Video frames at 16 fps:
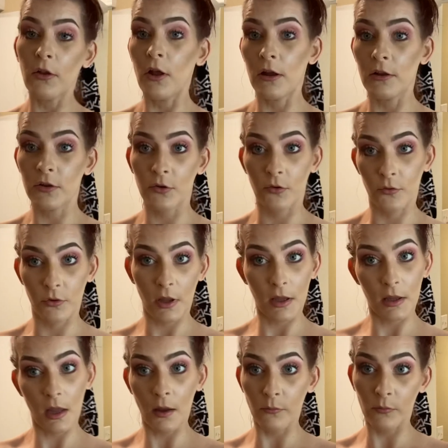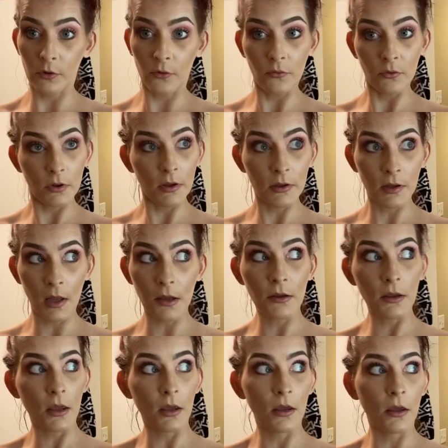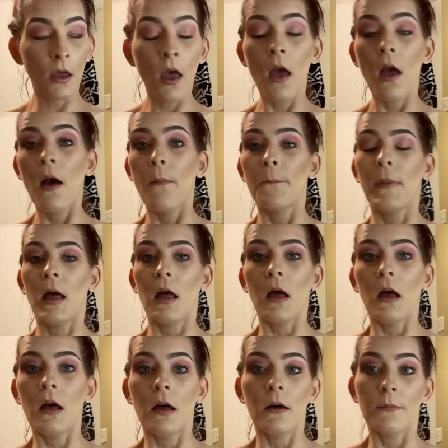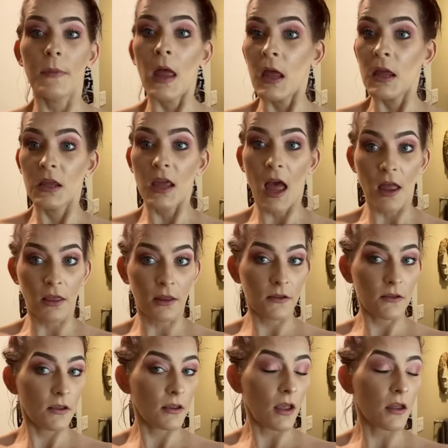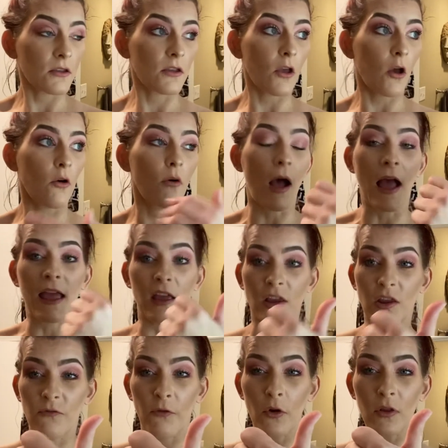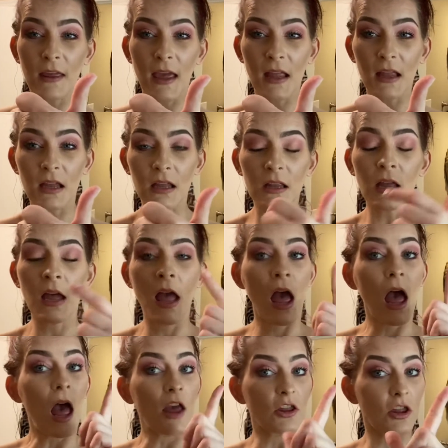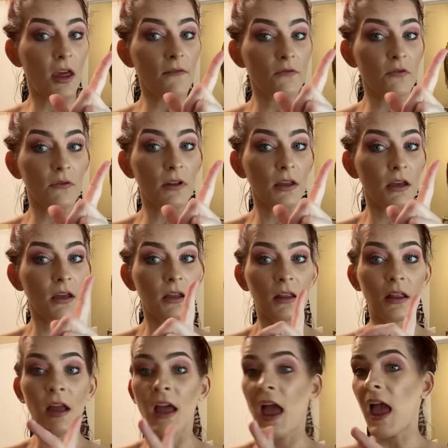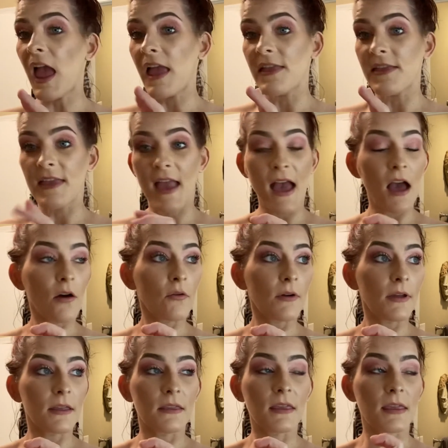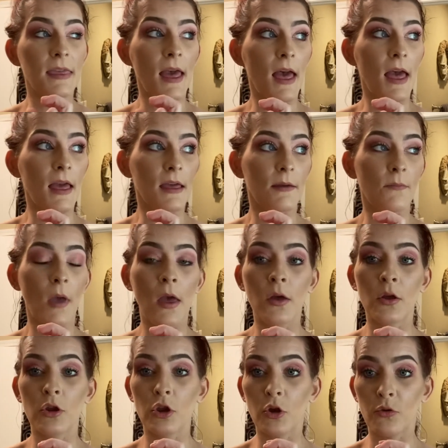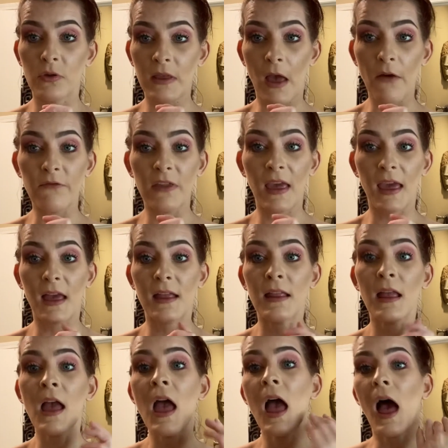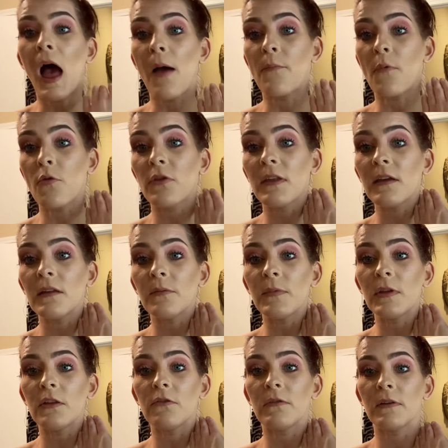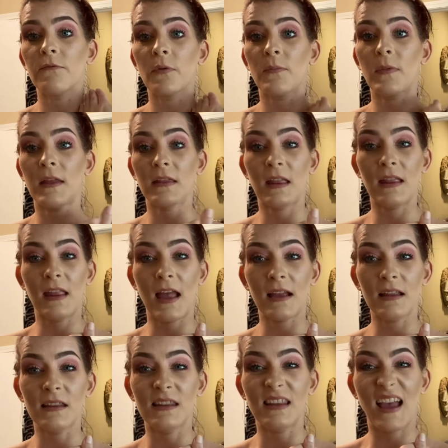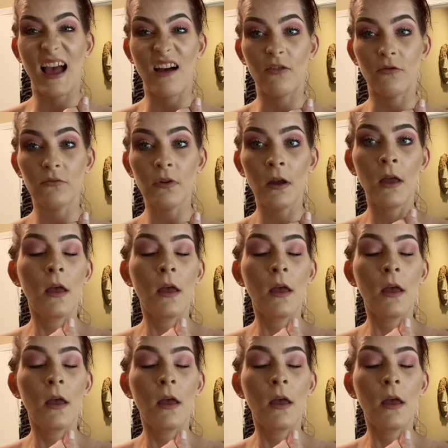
on, so don't think that I'm doing this naked. But um, yeah, let's, so I exfoliated, I shaved really good, and now it's time to self tan. I'm only gonna be doing from like the neck down